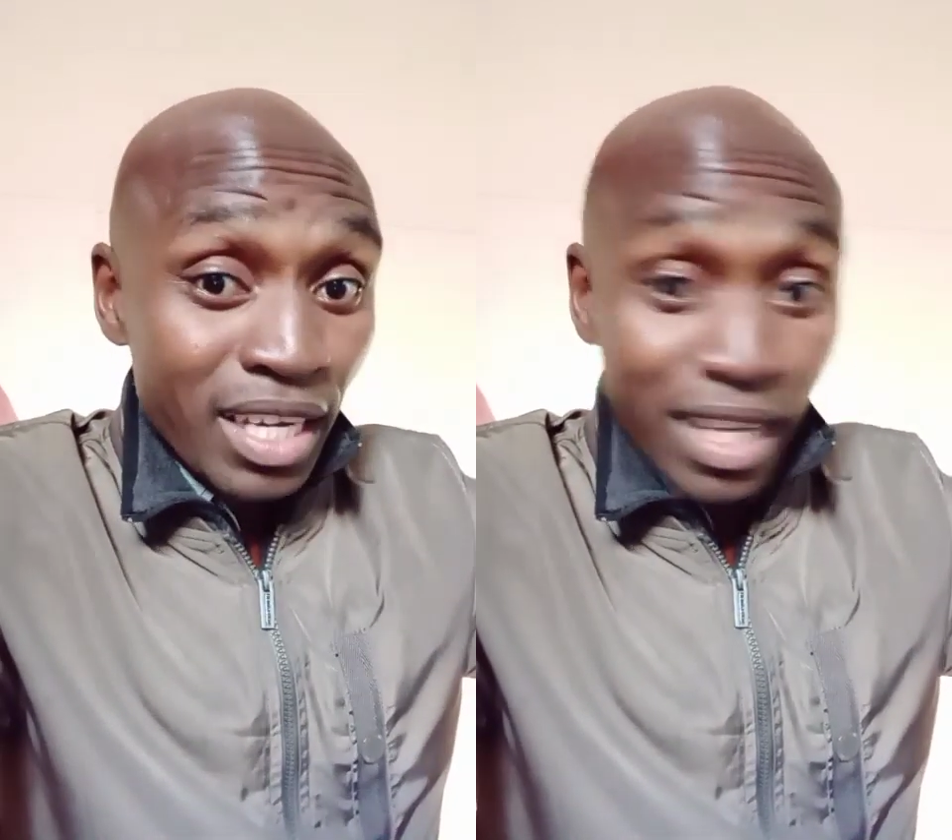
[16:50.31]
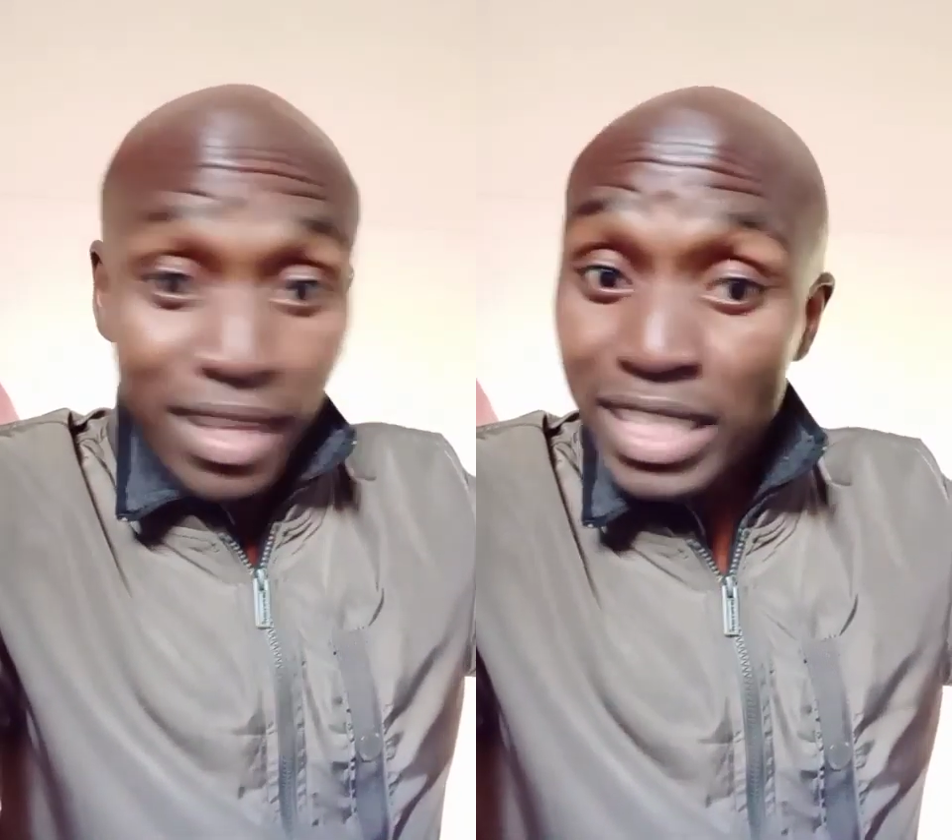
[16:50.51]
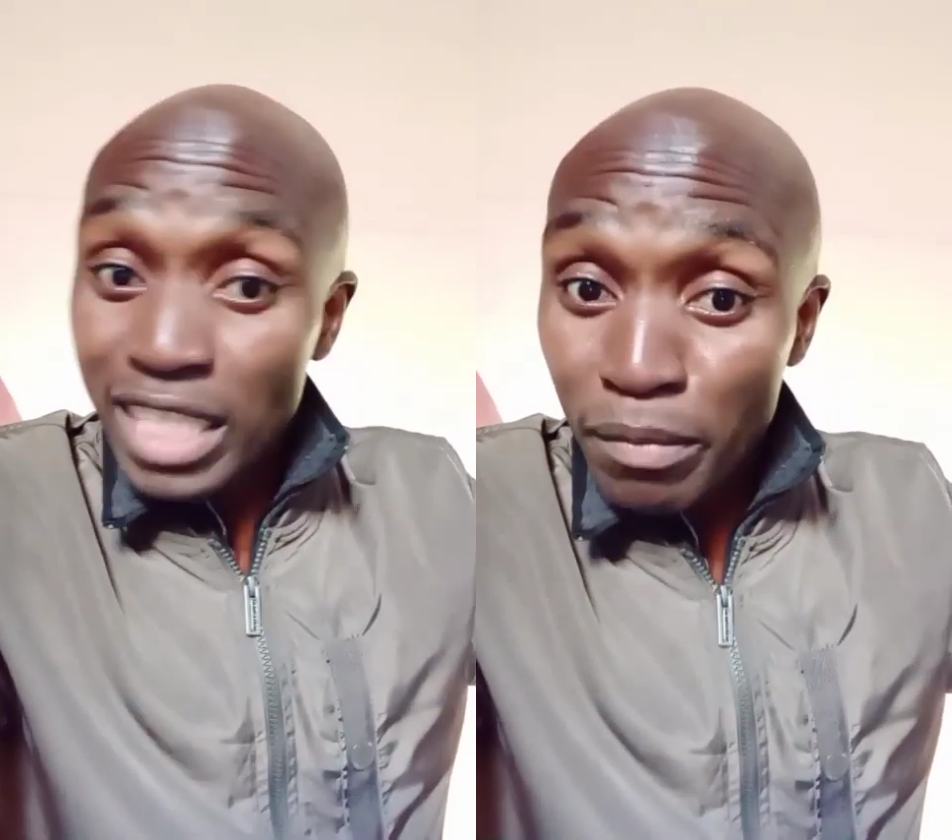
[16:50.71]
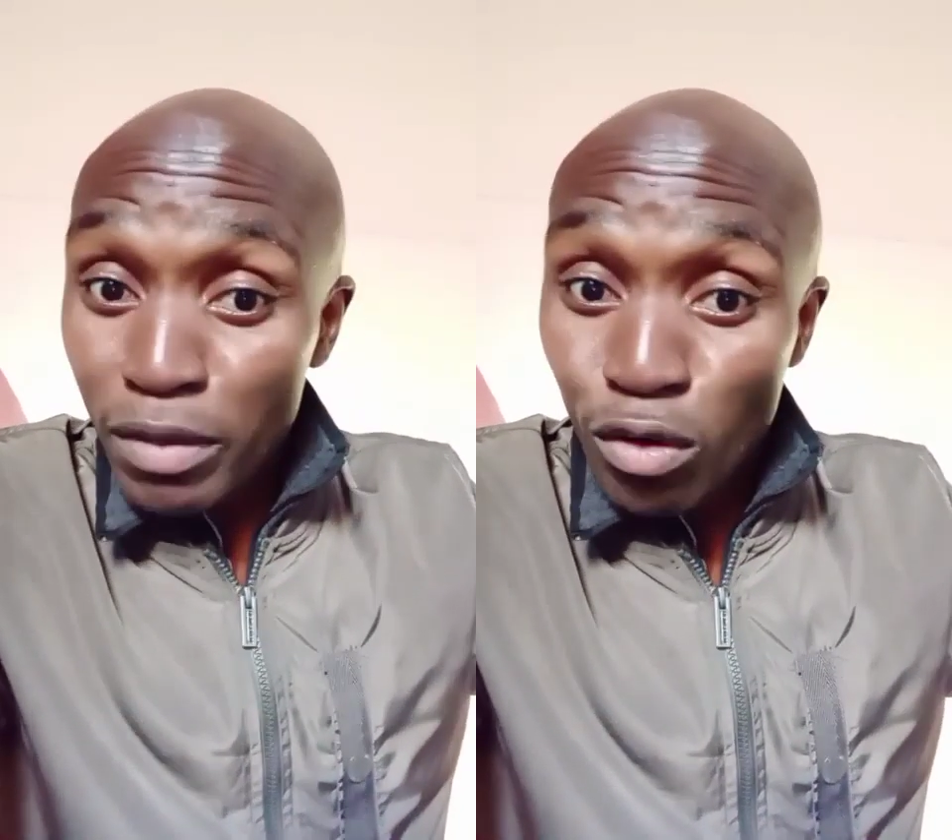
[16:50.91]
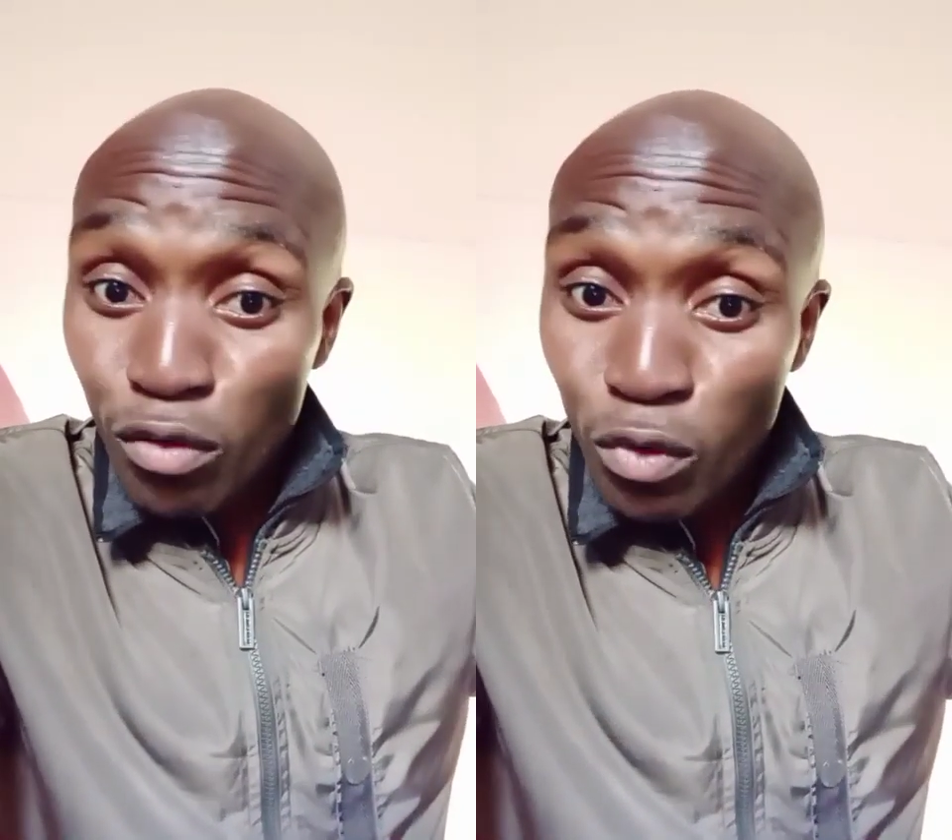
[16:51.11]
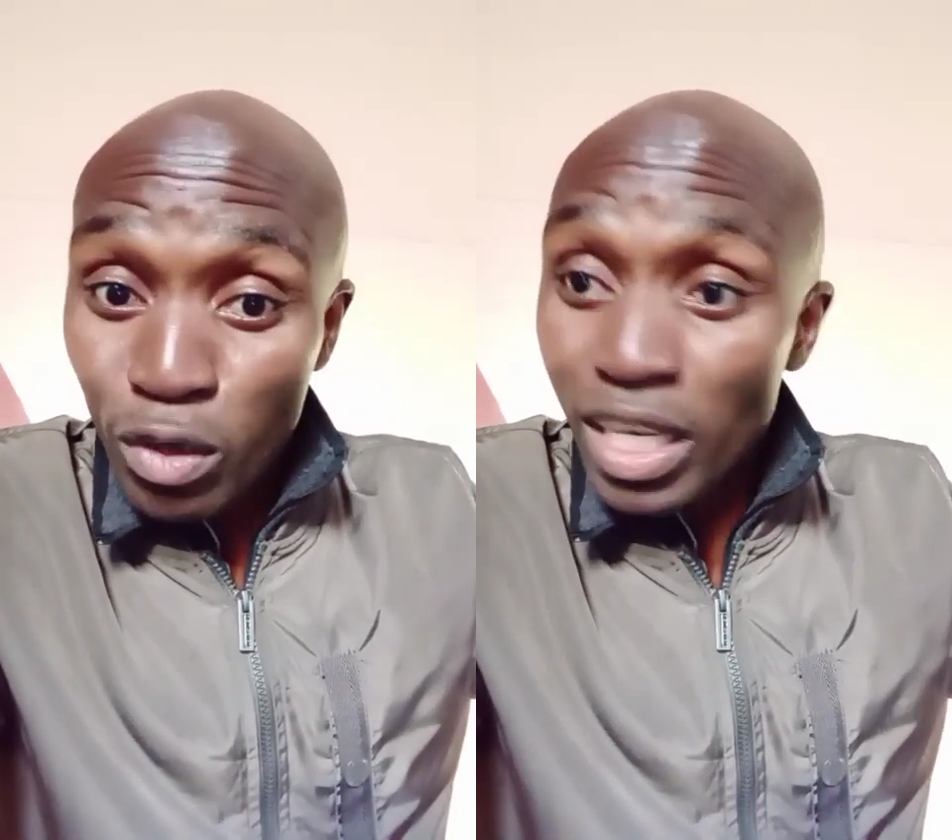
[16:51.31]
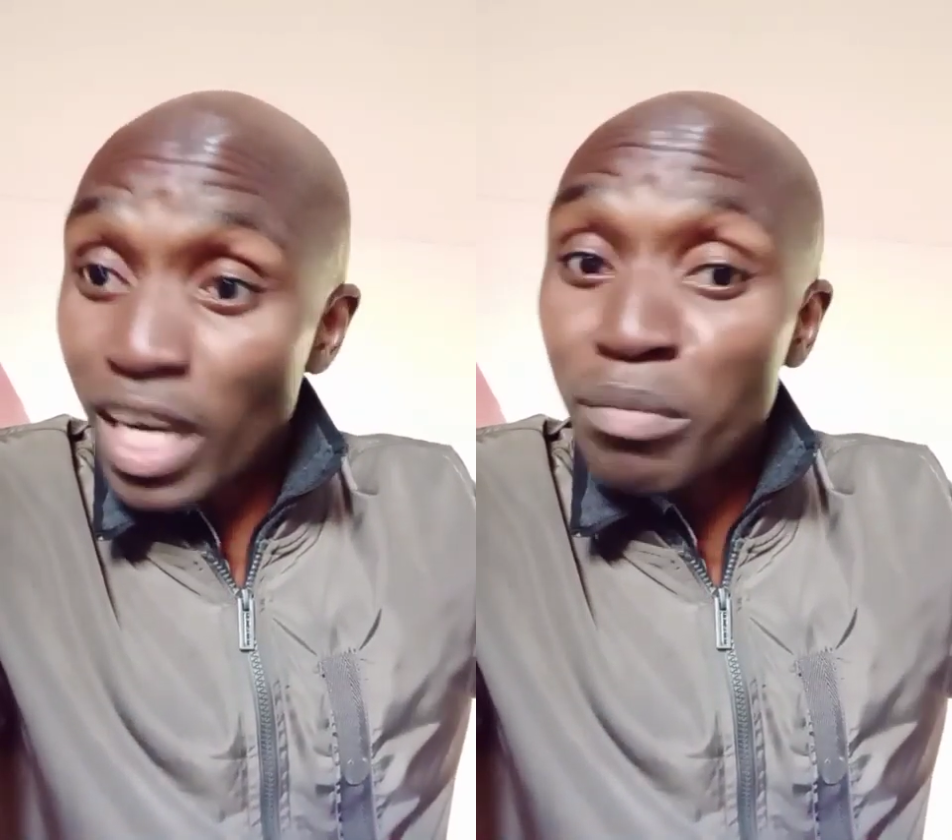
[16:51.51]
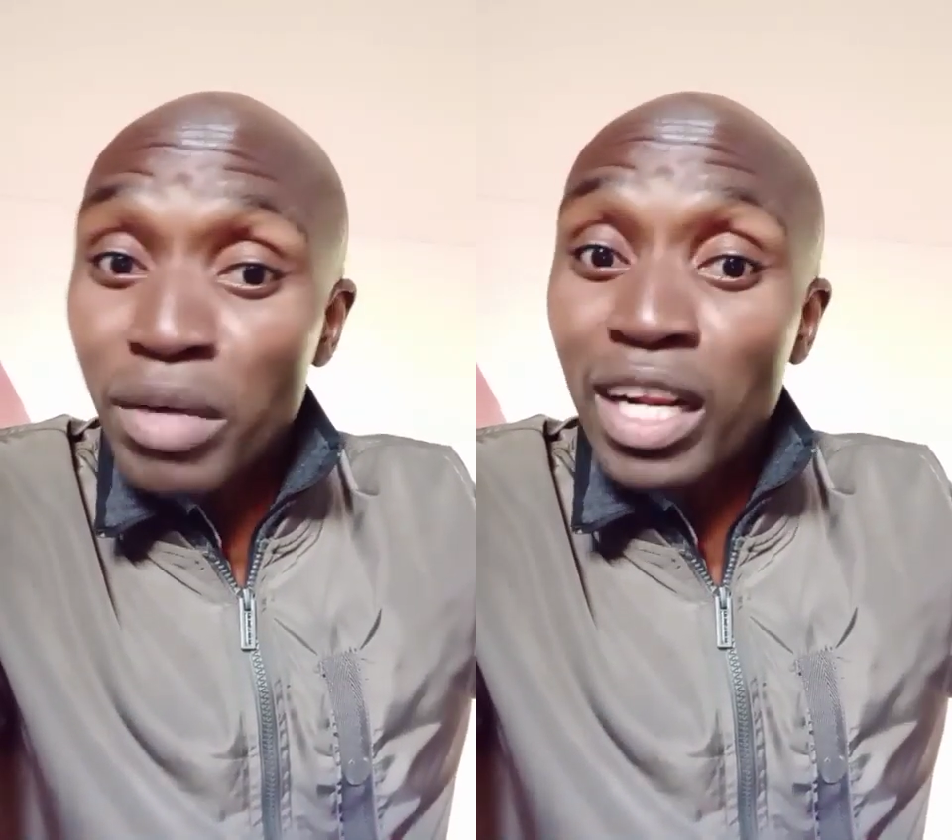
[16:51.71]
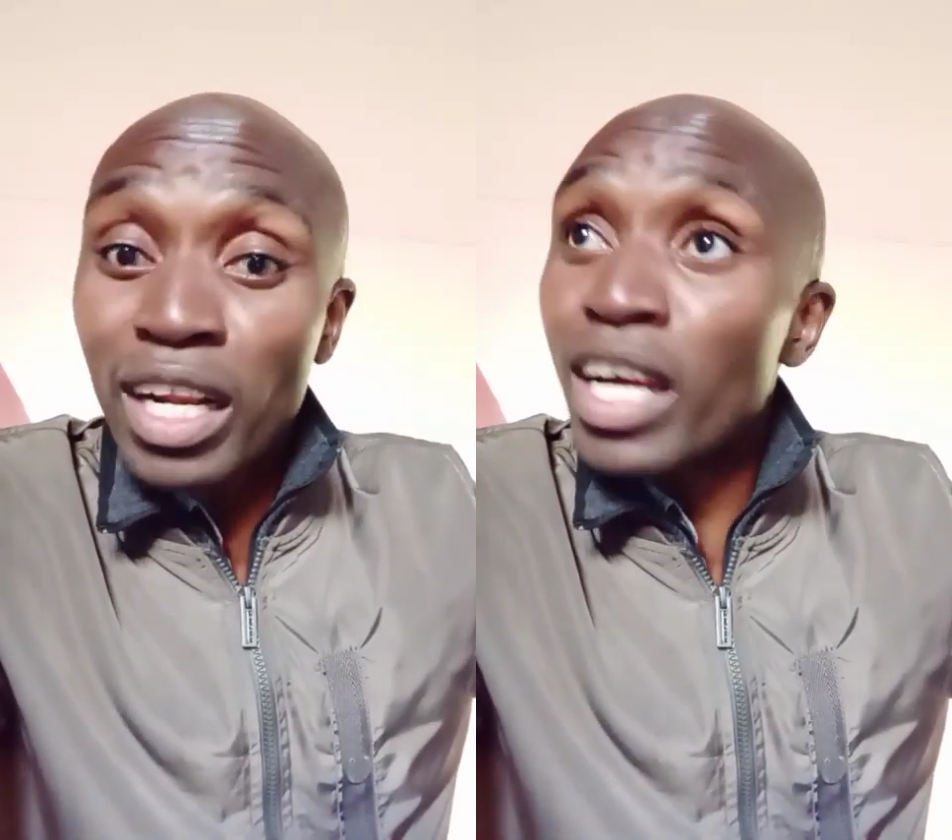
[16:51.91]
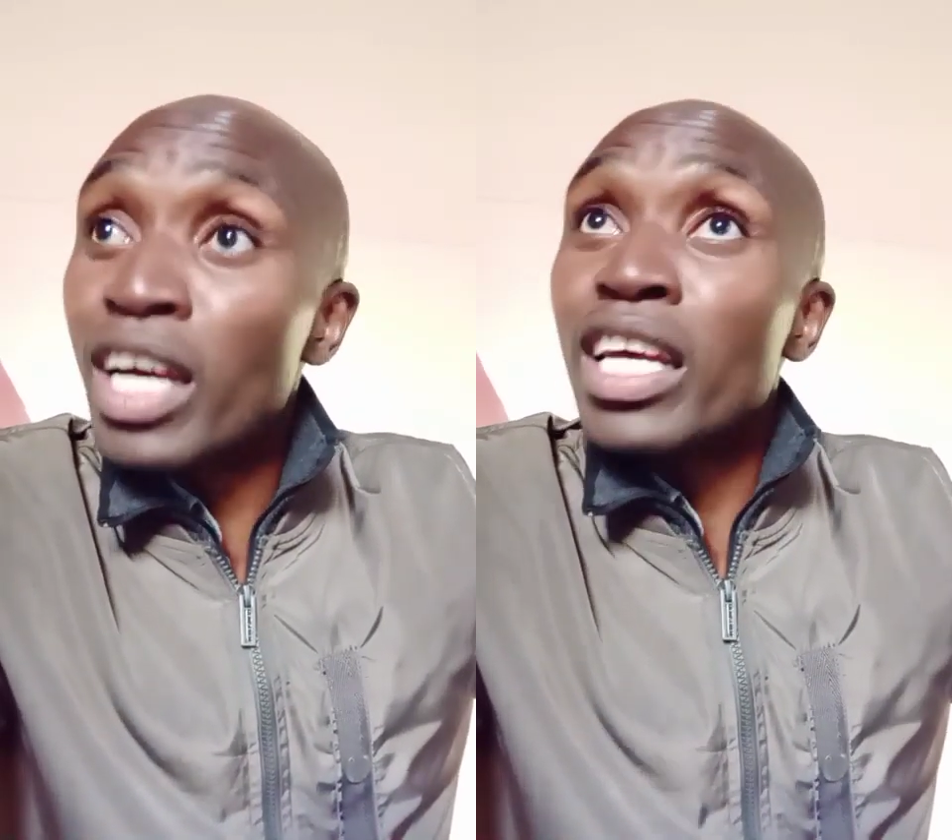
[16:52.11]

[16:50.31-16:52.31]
than this Chinese of yours. Like I know